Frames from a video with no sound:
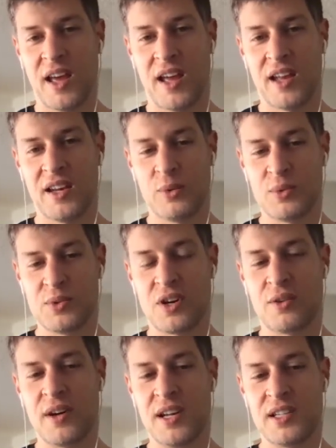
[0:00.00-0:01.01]
and it was
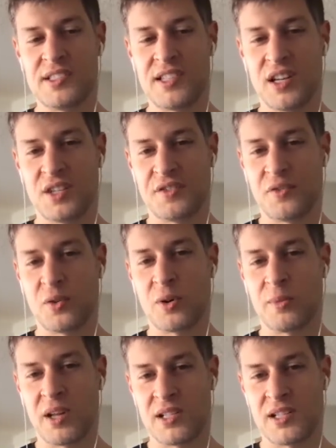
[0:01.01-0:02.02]
already in stage four
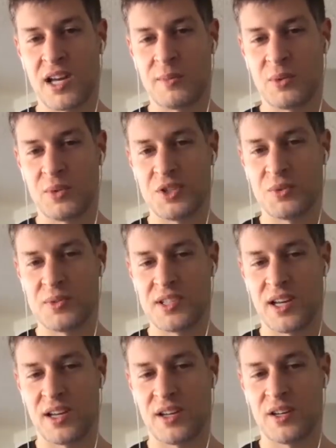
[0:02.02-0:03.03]
by the time at which it was
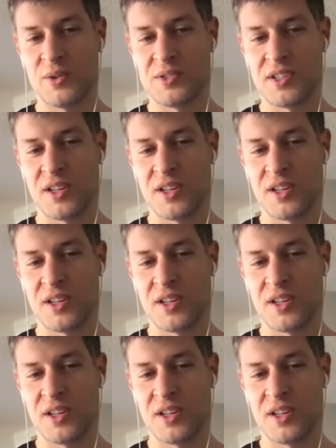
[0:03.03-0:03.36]
diagnosed,